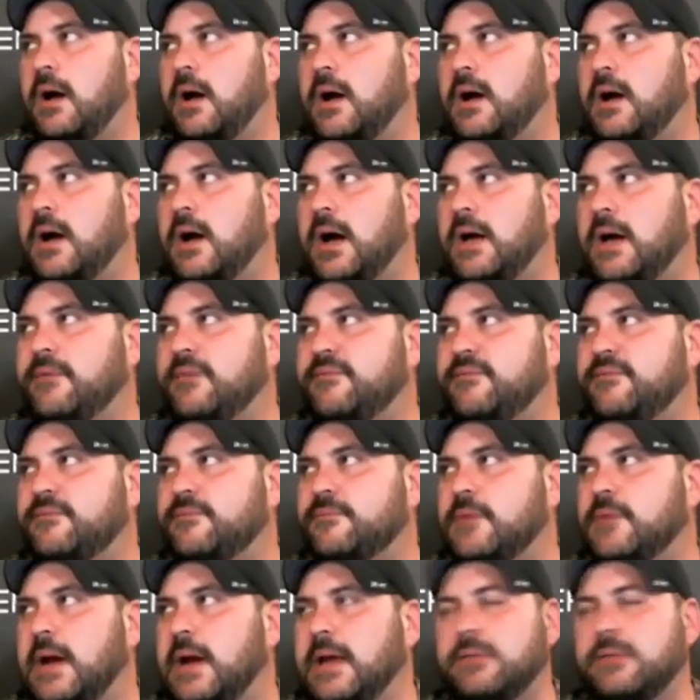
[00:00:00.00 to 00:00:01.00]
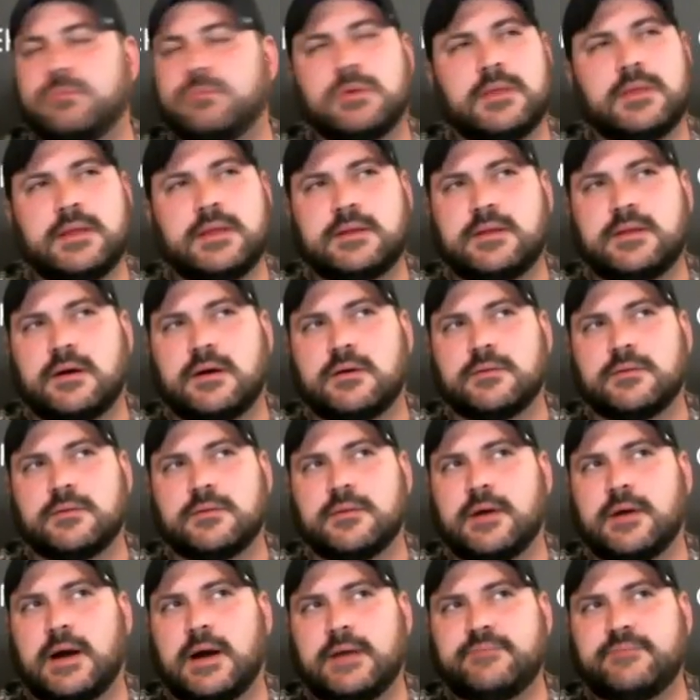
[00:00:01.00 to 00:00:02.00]
I really don't.
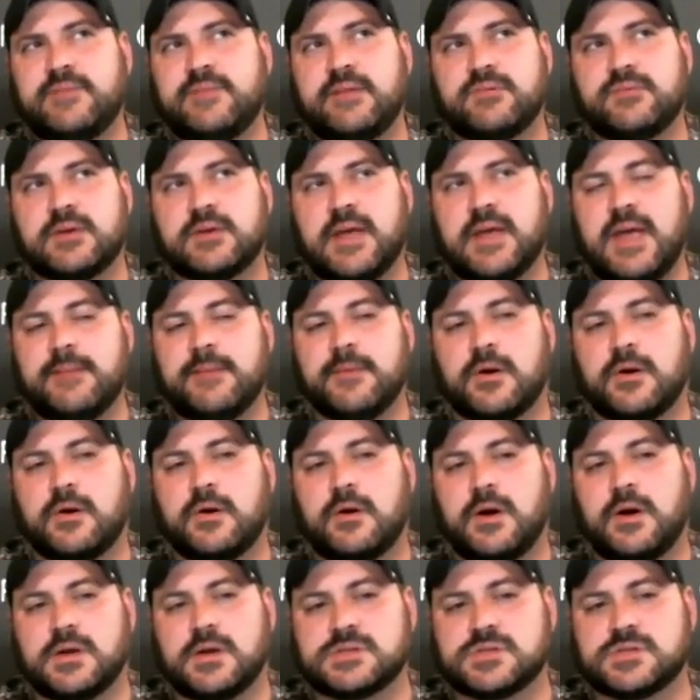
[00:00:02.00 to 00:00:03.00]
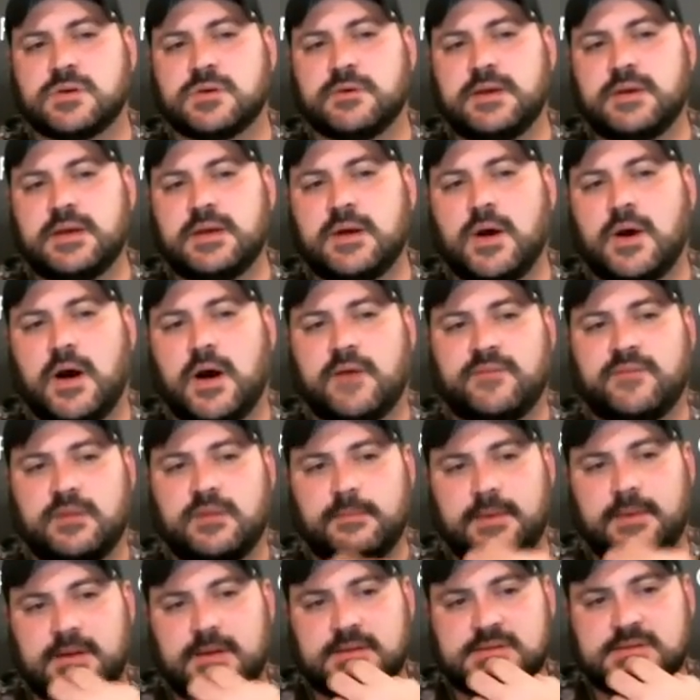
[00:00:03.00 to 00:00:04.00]
I've never came across green coffee
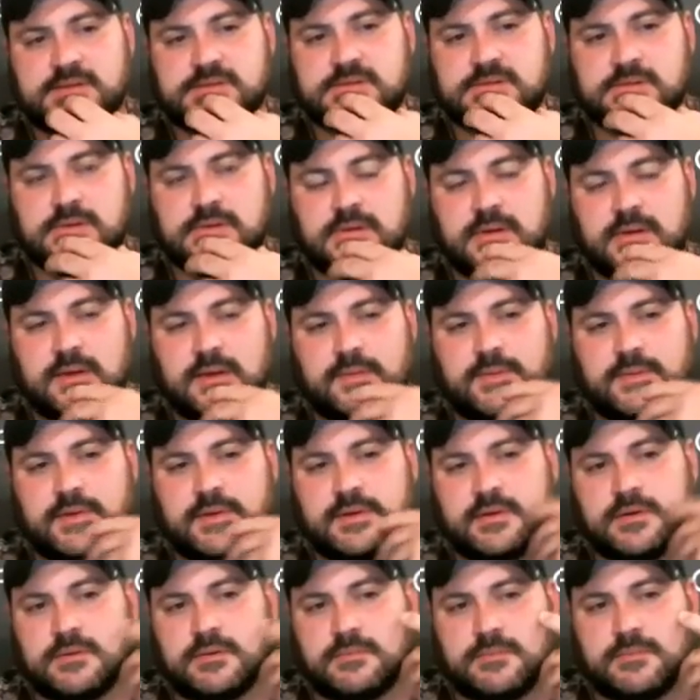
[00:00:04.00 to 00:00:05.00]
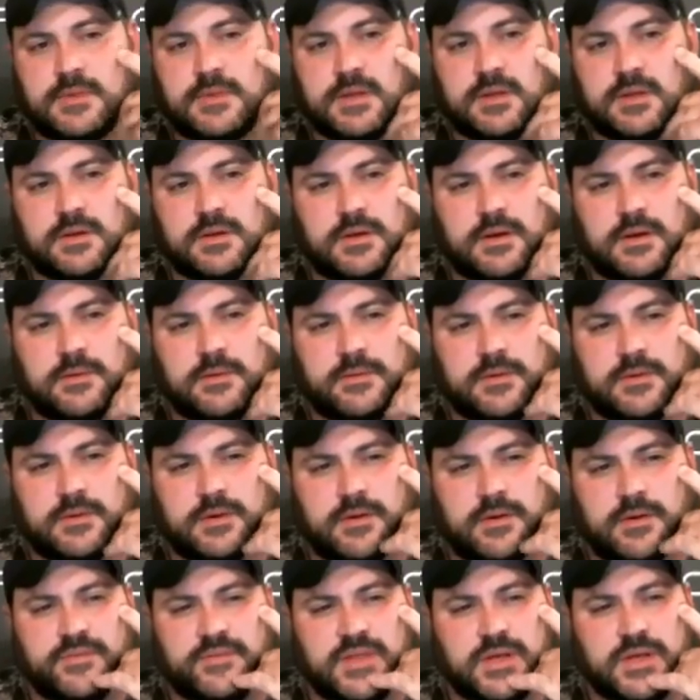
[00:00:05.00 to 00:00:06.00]
beans in the
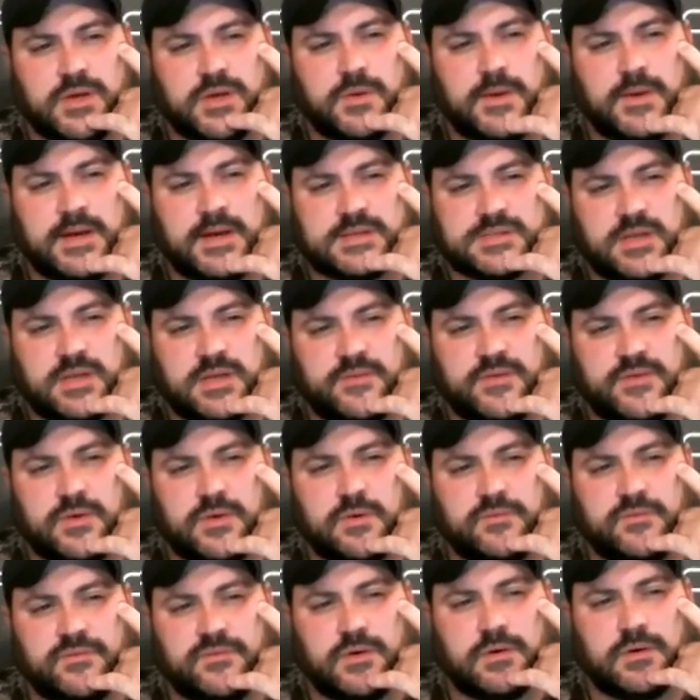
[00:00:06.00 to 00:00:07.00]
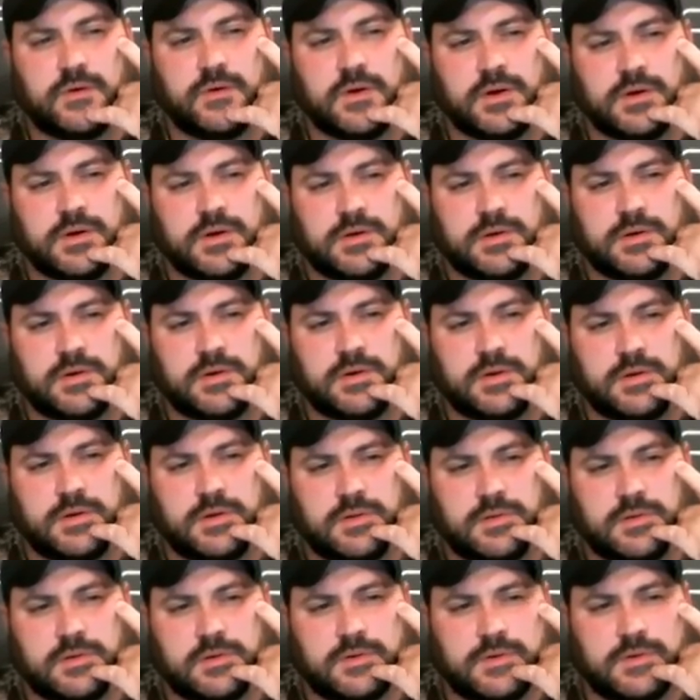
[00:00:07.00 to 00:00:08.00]
of the U.S. Have you, folk art,
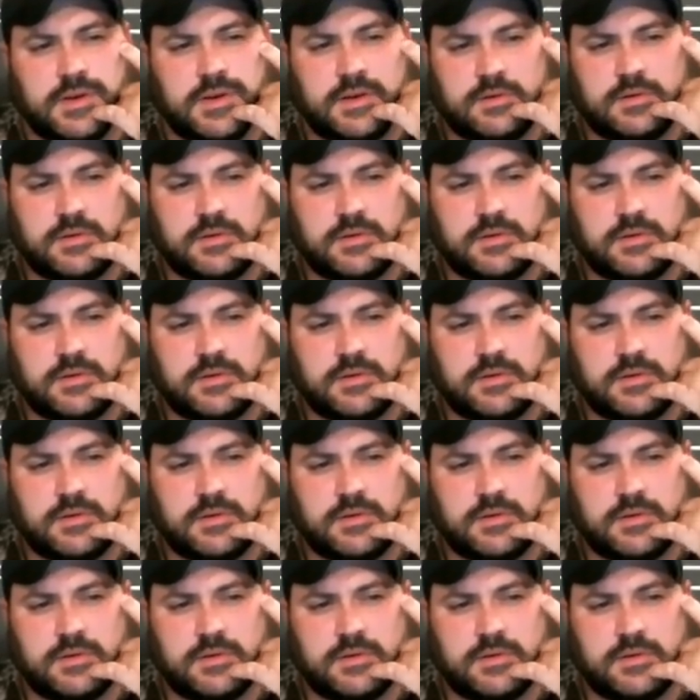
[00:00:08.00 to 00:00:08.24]
the green?